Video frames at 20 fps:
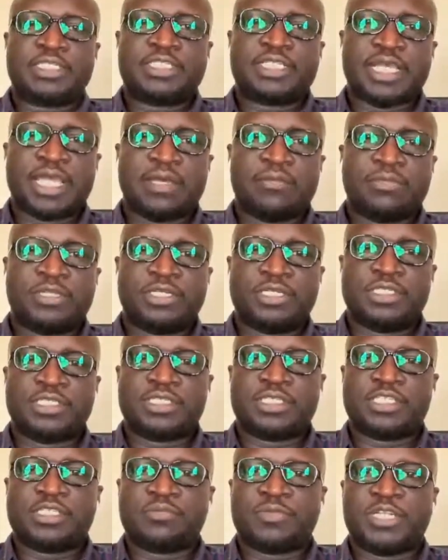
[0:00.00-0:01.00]
timely
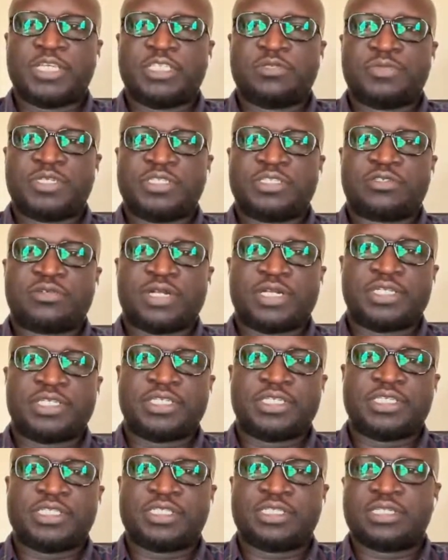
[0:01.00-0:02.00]
disease management
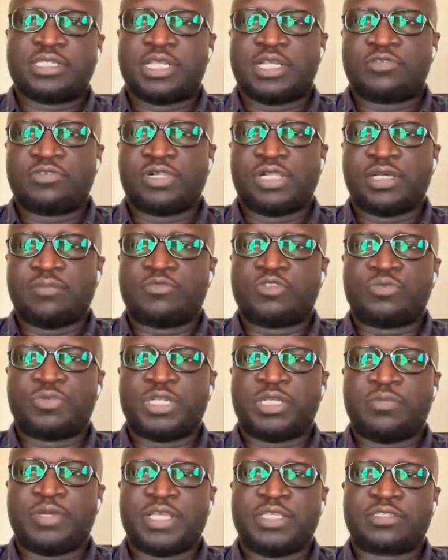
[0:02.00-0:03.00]
strategies that will help to
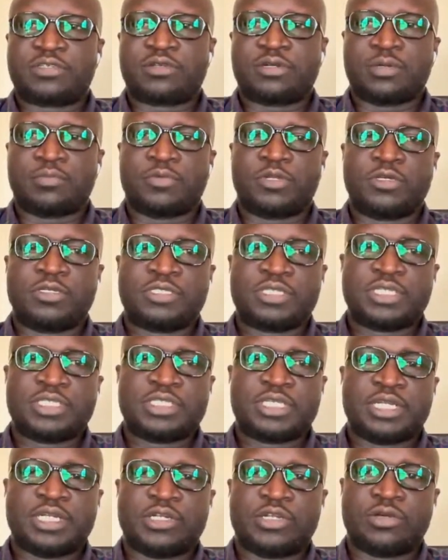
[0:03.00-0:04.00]
minimize crop
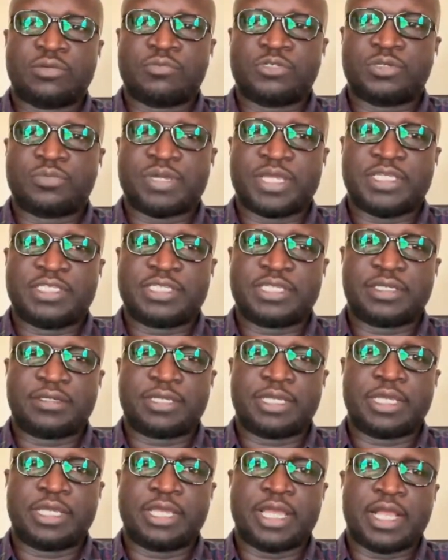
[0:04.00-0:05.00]
losses and
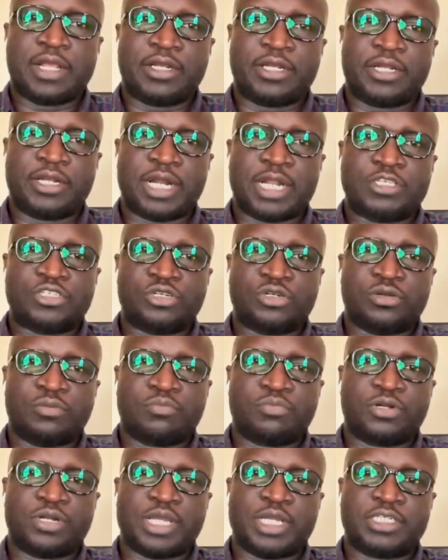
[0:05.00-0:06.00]
optimizing agricultural
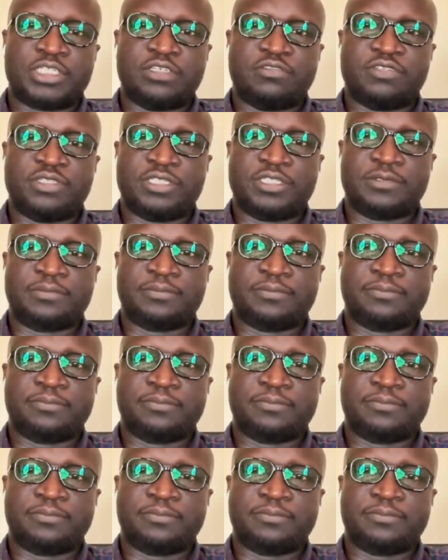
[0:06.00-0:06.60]
productivity.